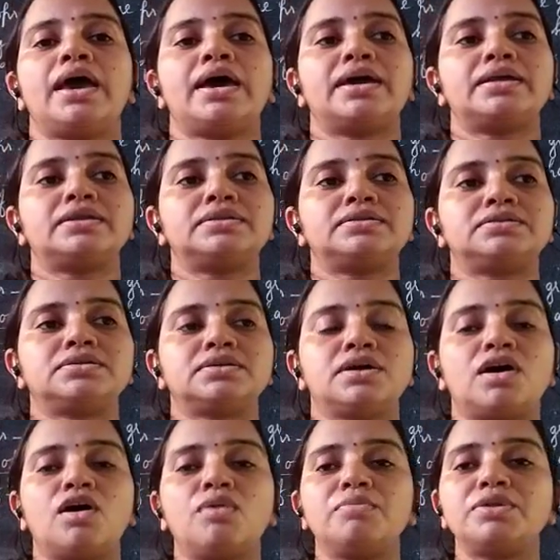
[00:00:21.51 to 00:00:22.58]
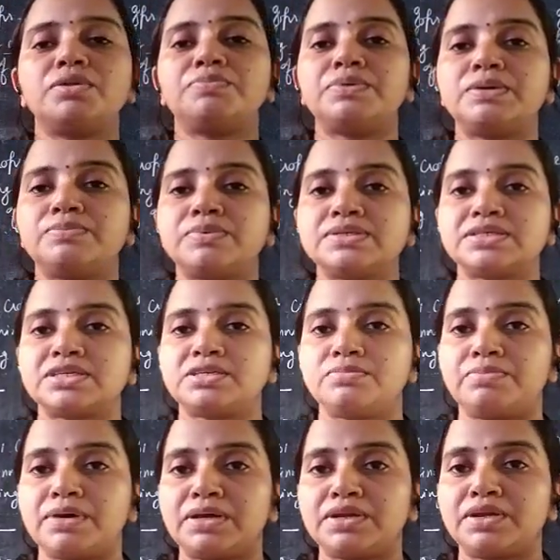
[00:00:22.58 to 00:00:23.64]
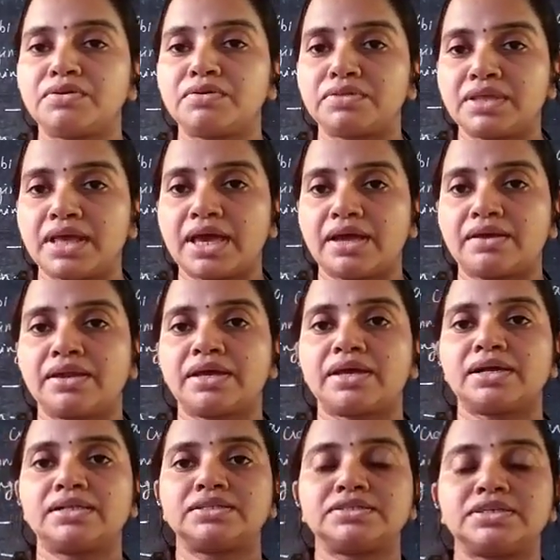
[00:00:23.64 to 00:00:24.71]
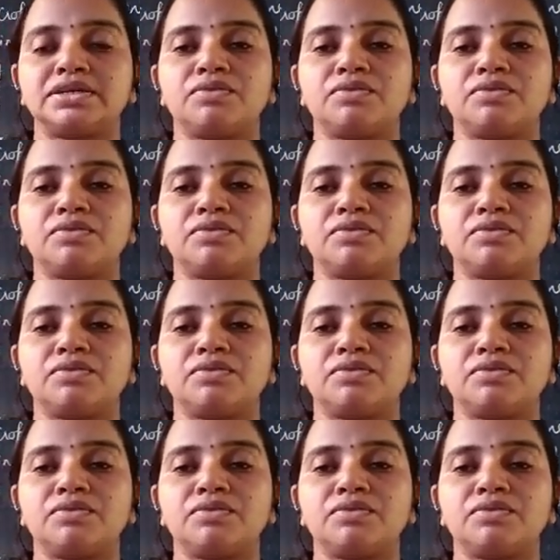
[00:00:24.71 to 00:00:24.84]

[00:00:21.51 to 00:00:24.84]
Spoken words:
and how many peoples are dependent on the agriculture,